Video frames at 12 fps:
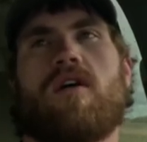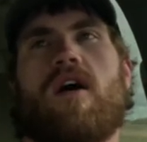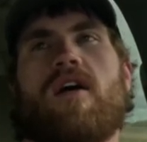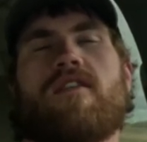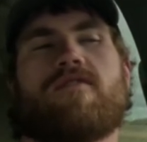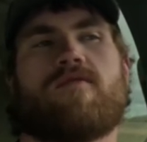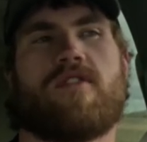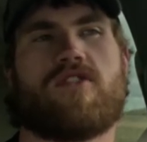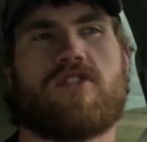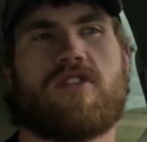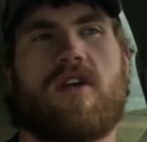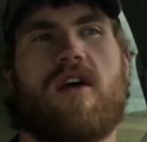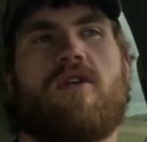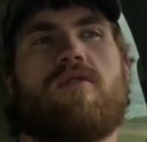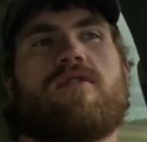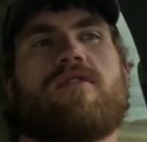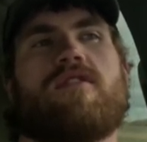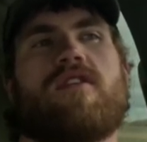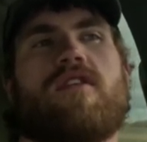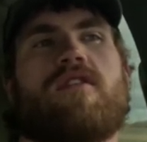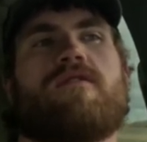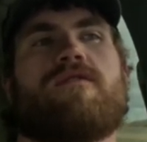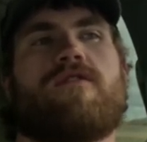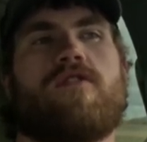I switched out
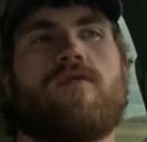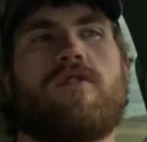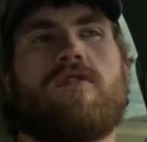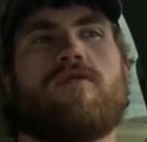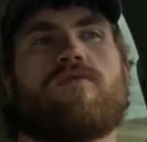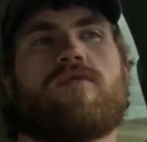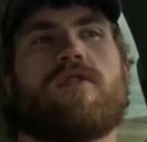the fuel